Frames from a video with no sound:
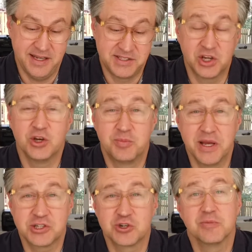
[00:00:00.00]
it's a good
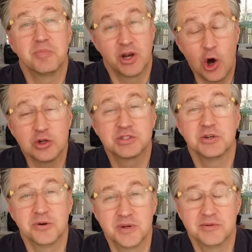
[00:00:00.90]
picture, but
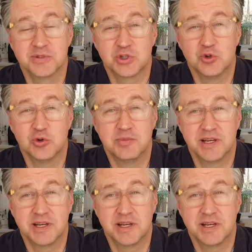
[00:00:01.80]
also it was cool